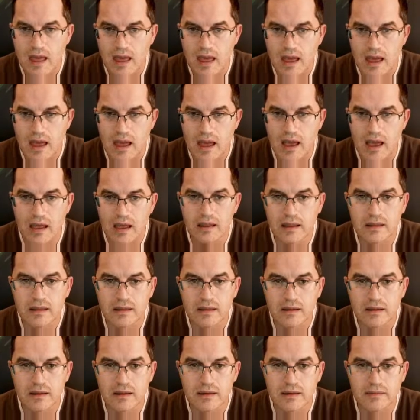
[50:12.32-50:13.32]

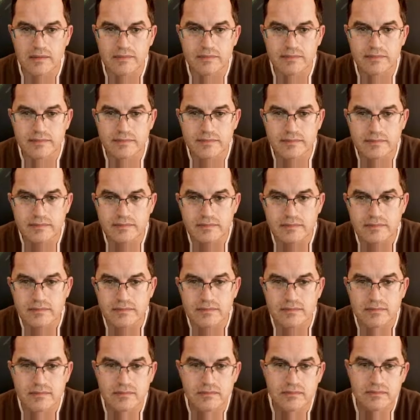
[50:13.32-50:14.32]
and
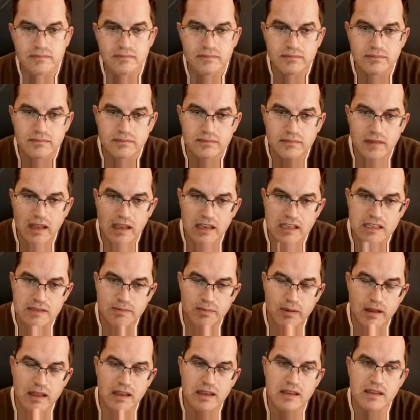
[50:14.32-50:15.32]

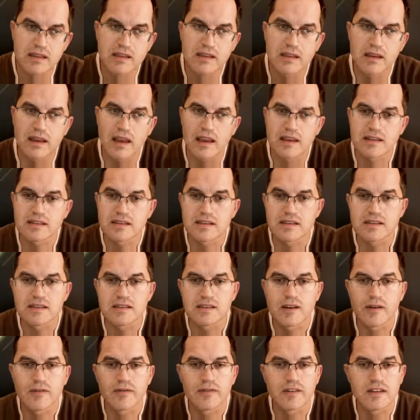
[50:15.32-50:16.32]
explain the essence
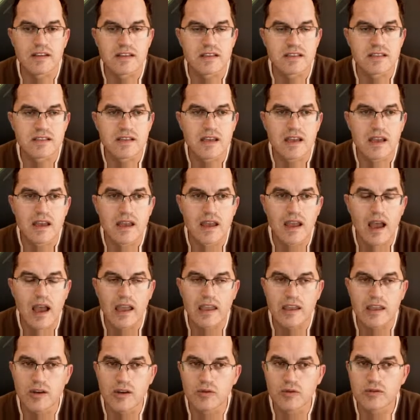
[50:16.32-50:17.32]
of these
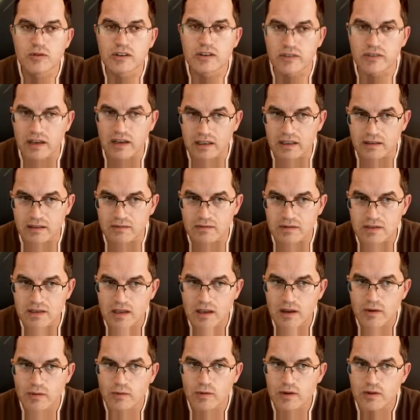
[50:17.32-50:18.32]
EU directives,
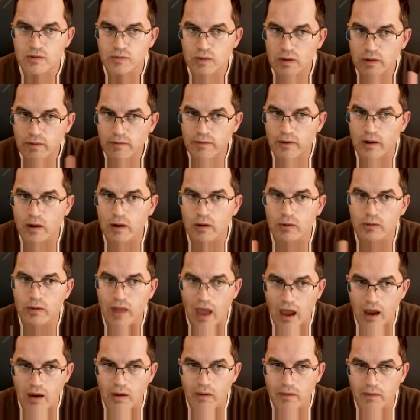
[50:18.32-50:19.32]
which will follow
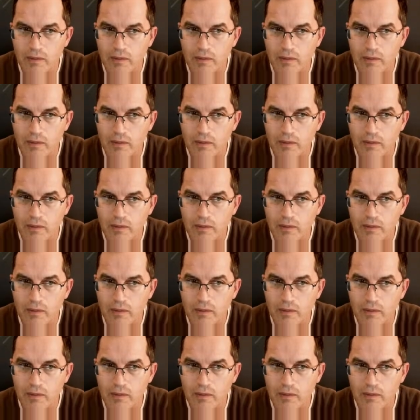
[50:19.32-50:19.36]
now.